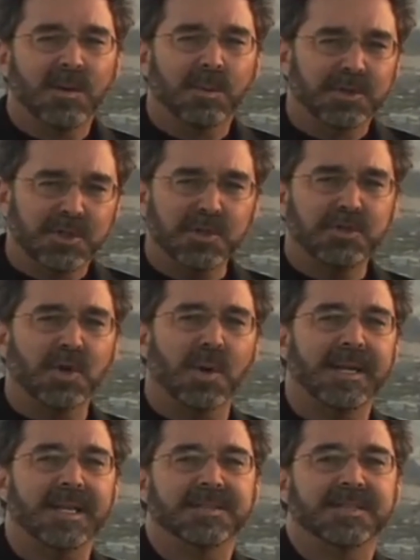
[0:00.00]
Would you
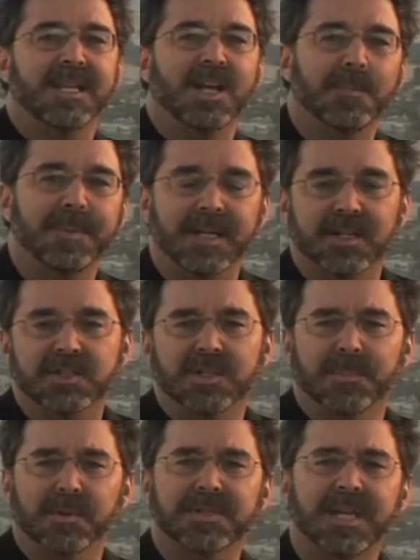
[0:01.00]
join us in helping us
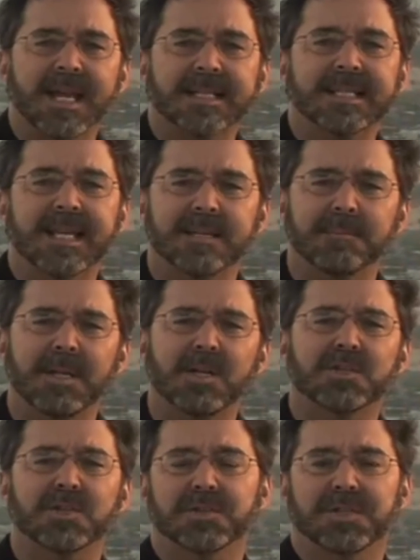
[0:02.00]
to protect and
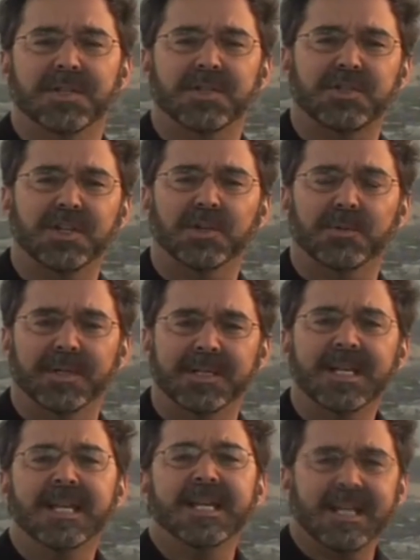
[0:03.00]
minister to the
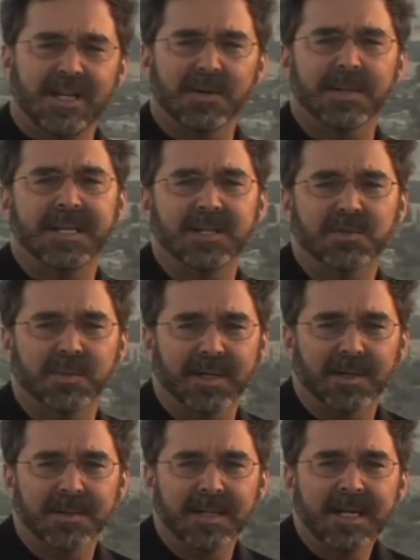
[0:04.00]
children here in
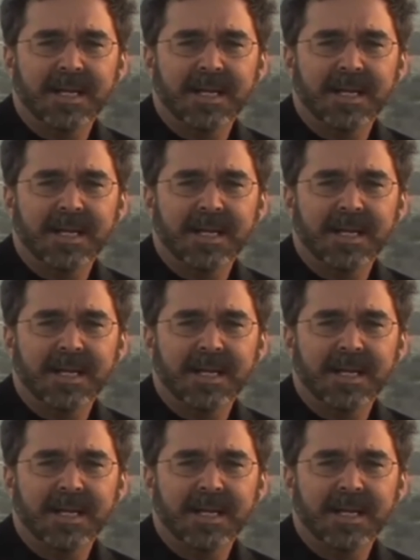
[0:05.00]
Israel?